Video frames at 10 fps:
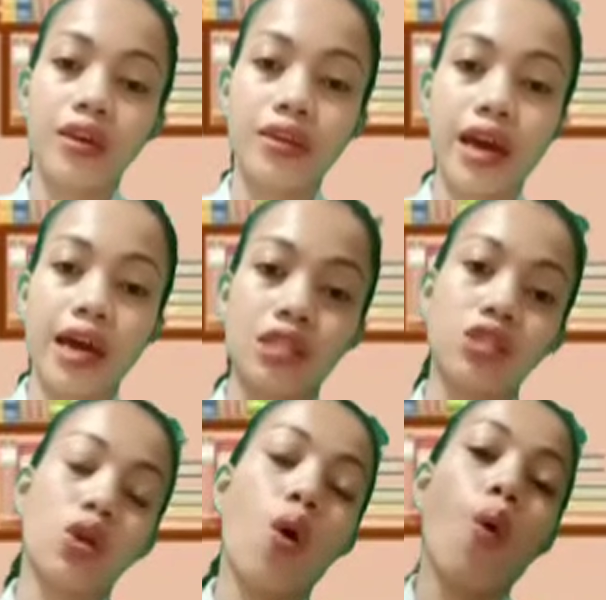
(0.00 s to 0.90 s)

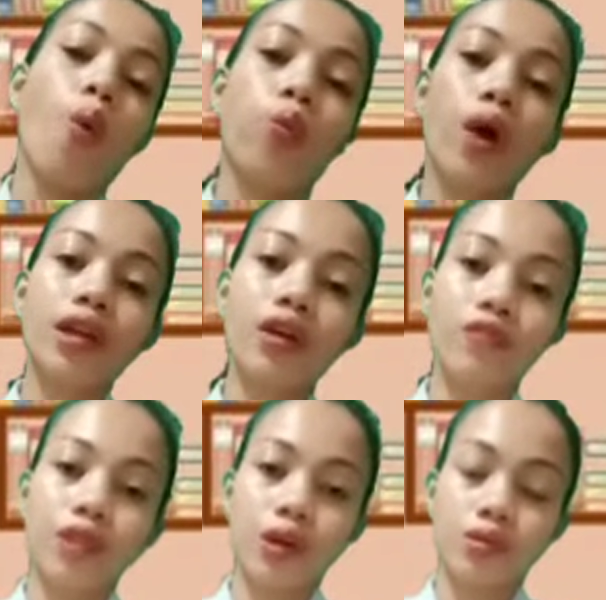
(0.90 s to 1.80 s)
Yes, one
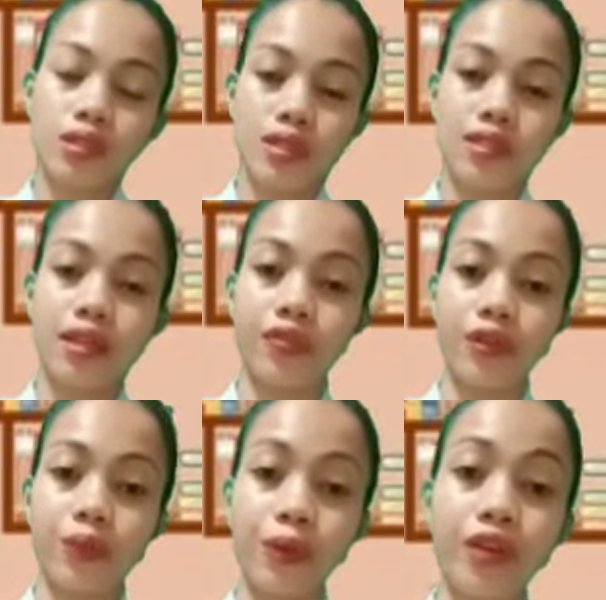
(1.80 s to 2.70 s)
of those is that
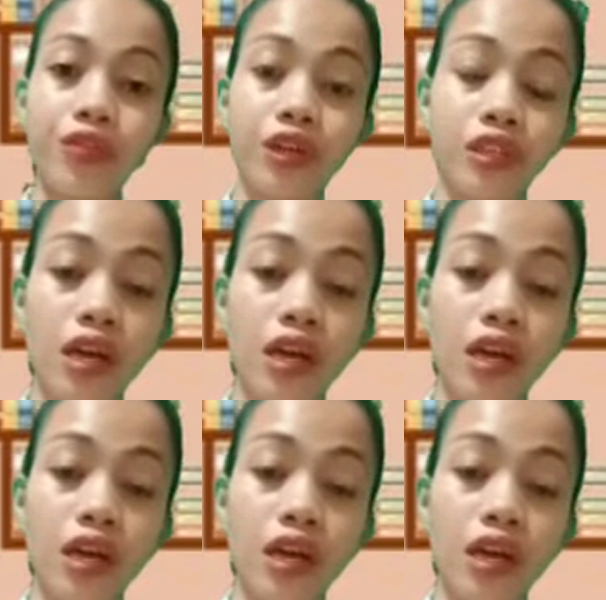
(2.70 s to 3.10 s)
the reader